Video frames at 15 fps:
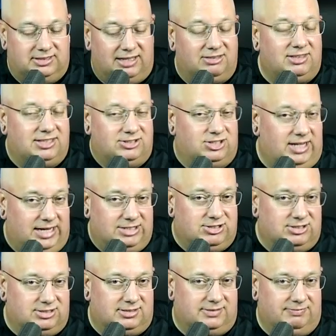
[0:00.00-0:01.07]
Nothing
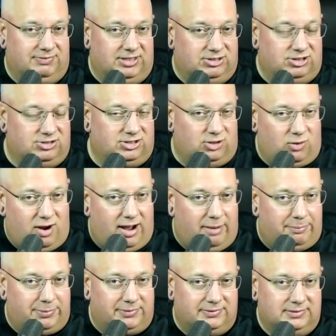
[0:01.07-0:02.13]
changes. It's just a
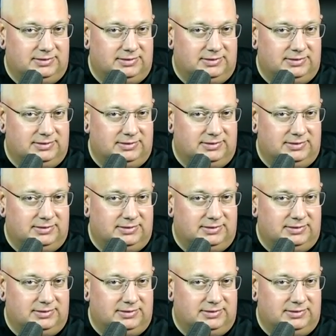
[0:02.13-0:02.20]
crop.